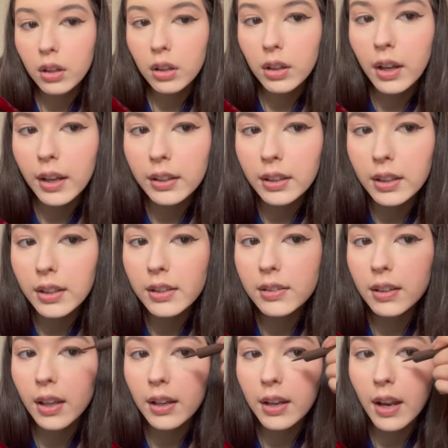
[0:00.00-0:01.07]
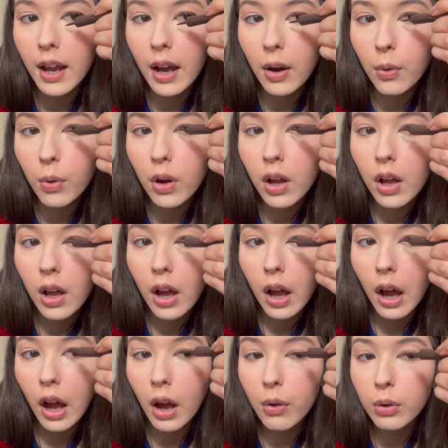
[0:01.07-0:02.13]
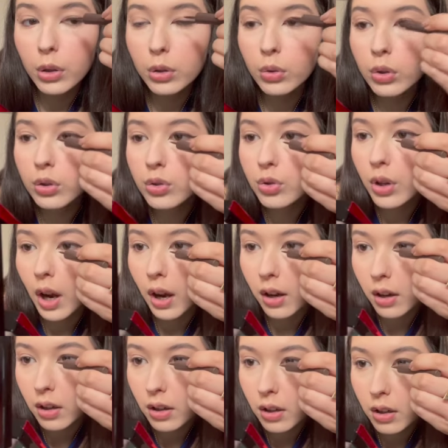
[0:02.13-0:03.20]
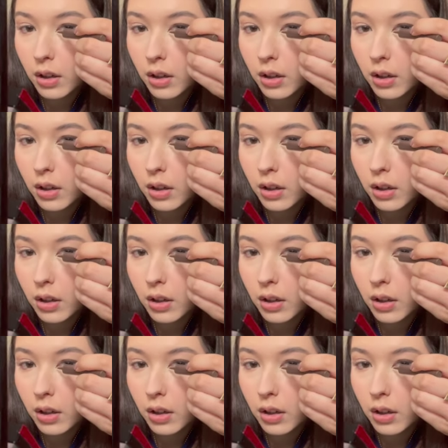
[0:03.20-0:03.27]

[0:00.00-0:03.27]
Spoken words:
like this, and now I will do a triangle.